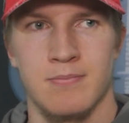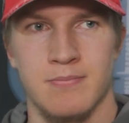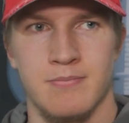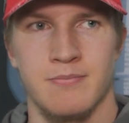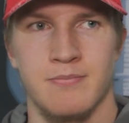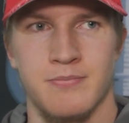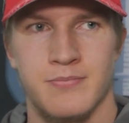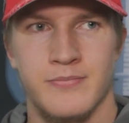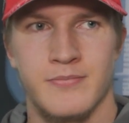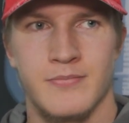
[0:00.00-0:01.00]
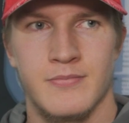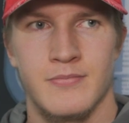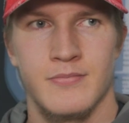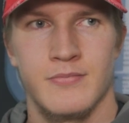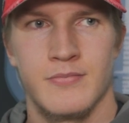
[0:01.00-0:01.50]

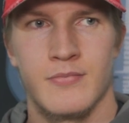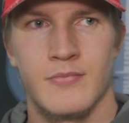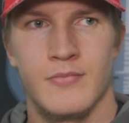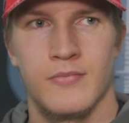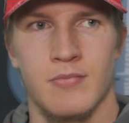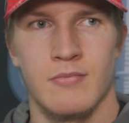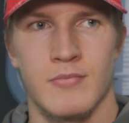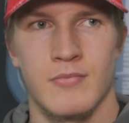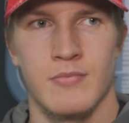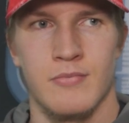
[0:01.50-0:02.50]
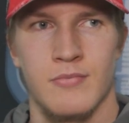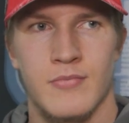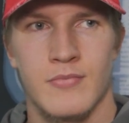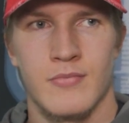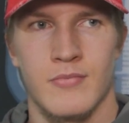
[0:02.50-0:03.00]

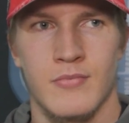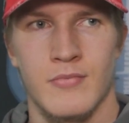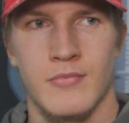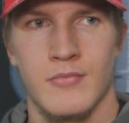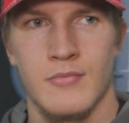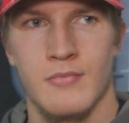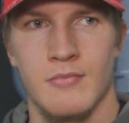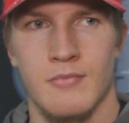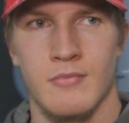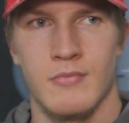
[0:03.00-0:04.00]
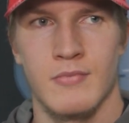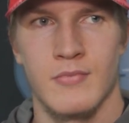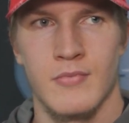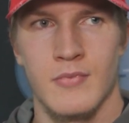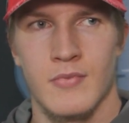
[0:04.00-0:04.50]
Nothing is said.